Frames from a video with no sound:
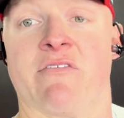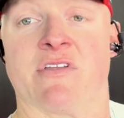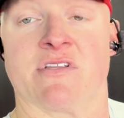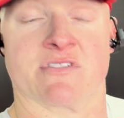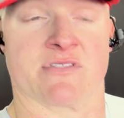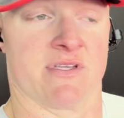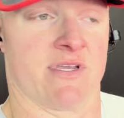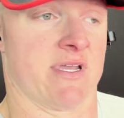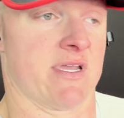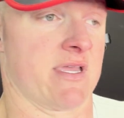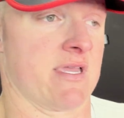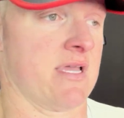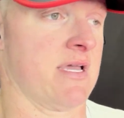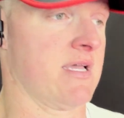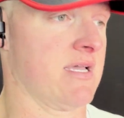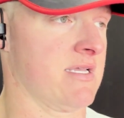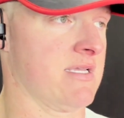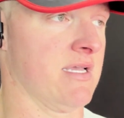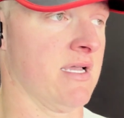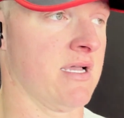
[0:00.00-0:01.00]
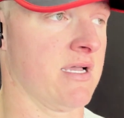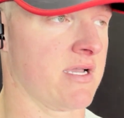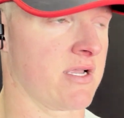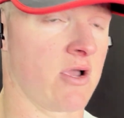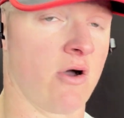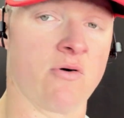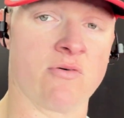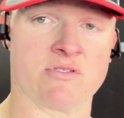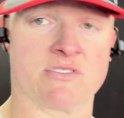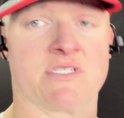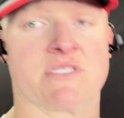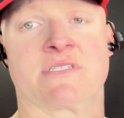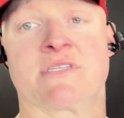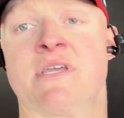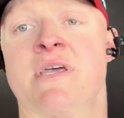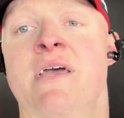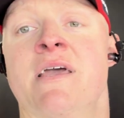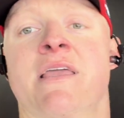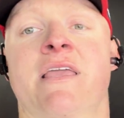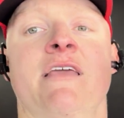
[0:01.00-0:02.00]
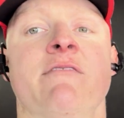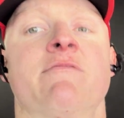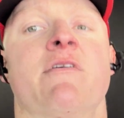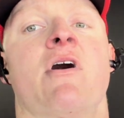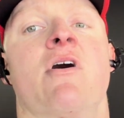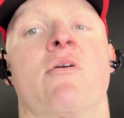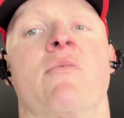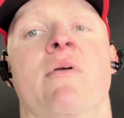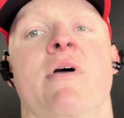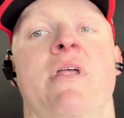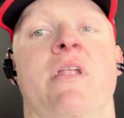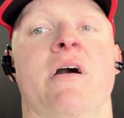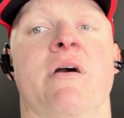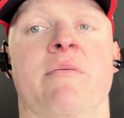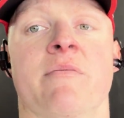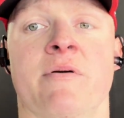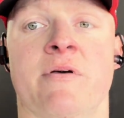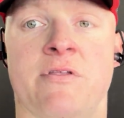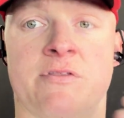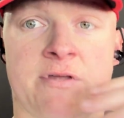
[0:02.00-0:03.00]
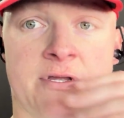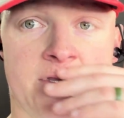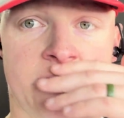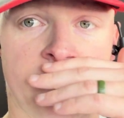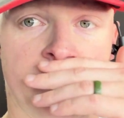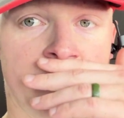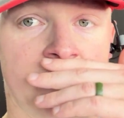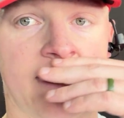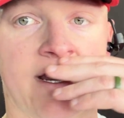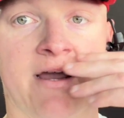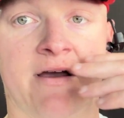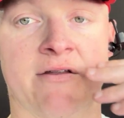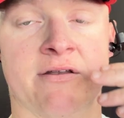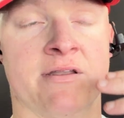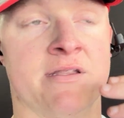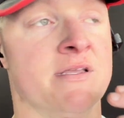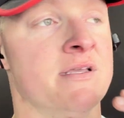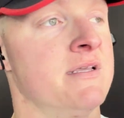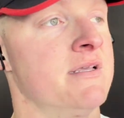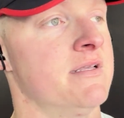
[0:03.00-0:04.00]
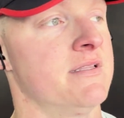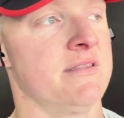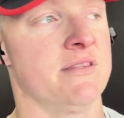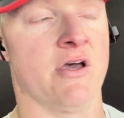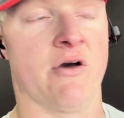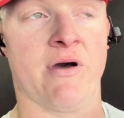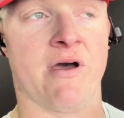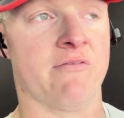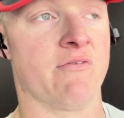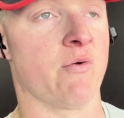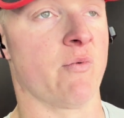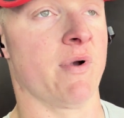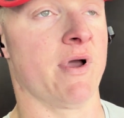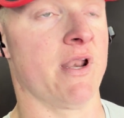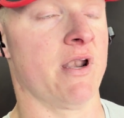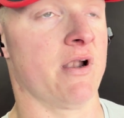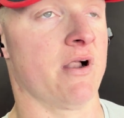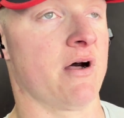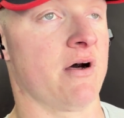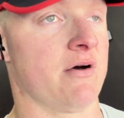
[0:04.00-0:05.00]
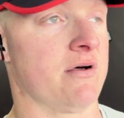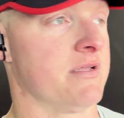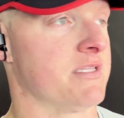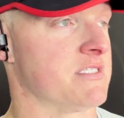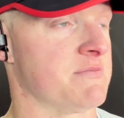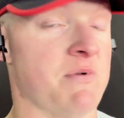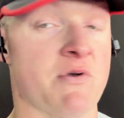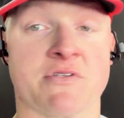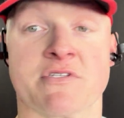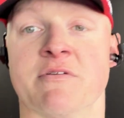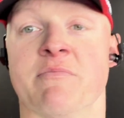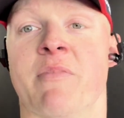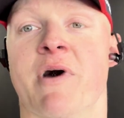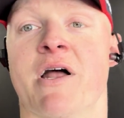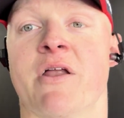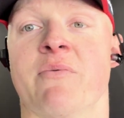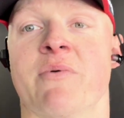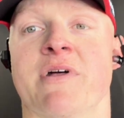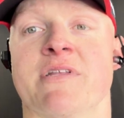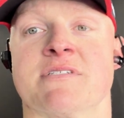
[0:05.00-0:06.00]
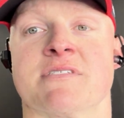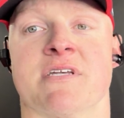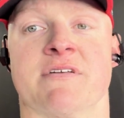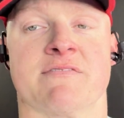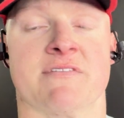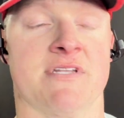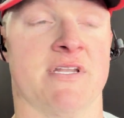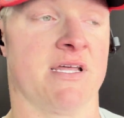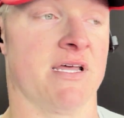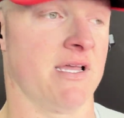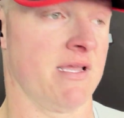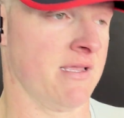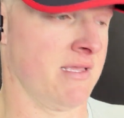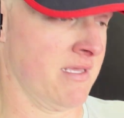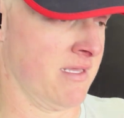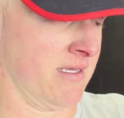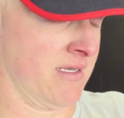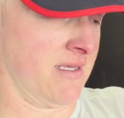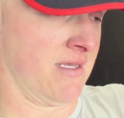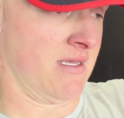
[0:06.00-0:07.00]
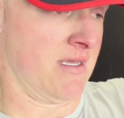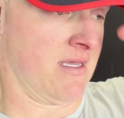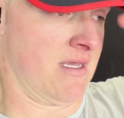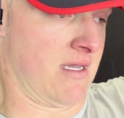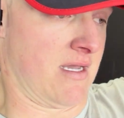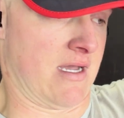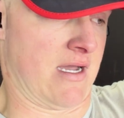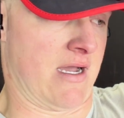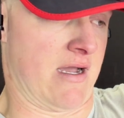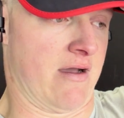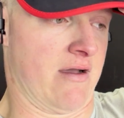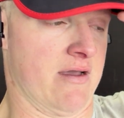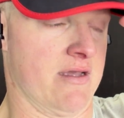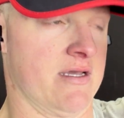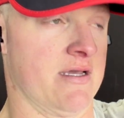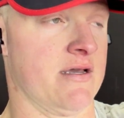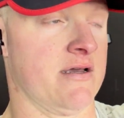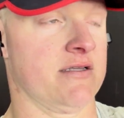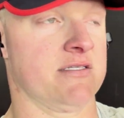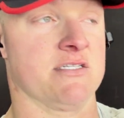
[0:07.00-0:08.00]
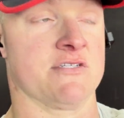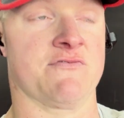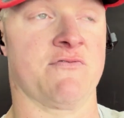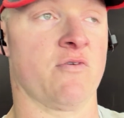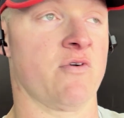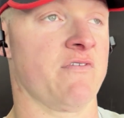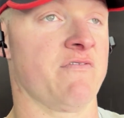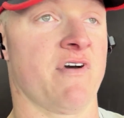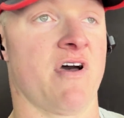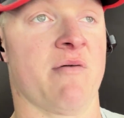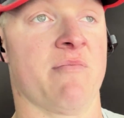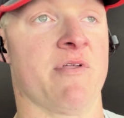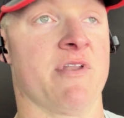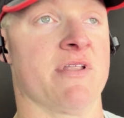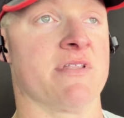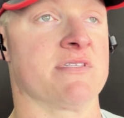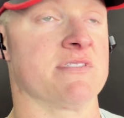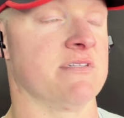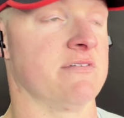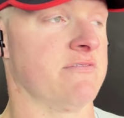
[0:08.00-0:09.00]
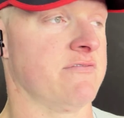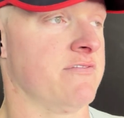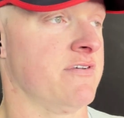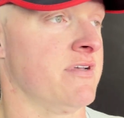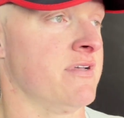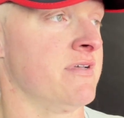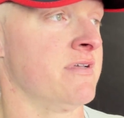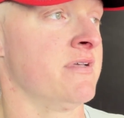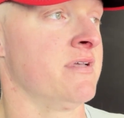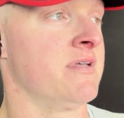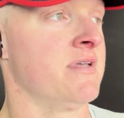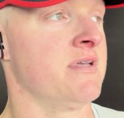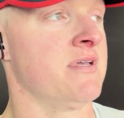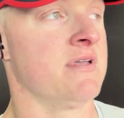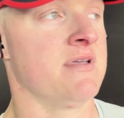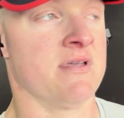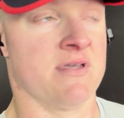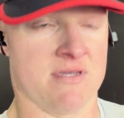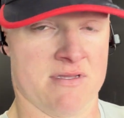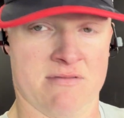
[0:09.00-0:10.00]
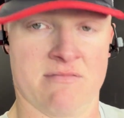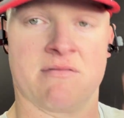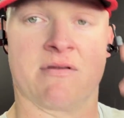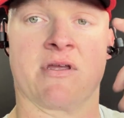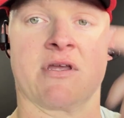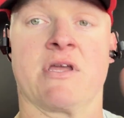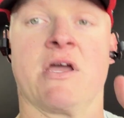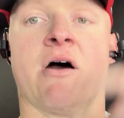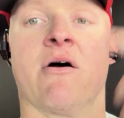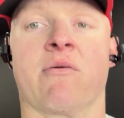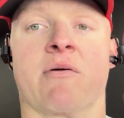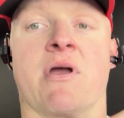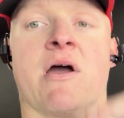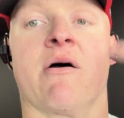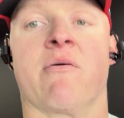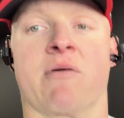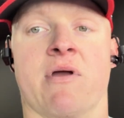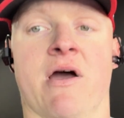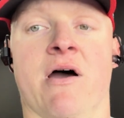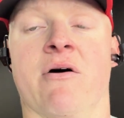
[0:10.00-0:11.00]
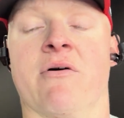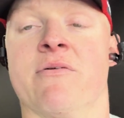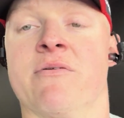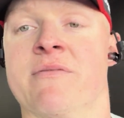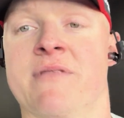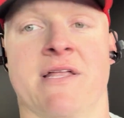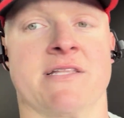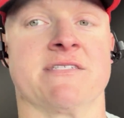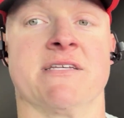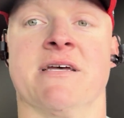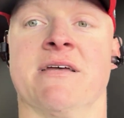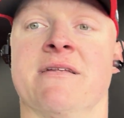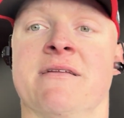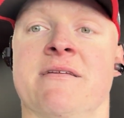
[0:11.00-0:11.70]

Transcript: each leg. Goal is just keep the heart rate up throughout the workout. No heavy weight at all. It's mostly body weight stuff today. Just 45 minutes of go, go, go. That's it.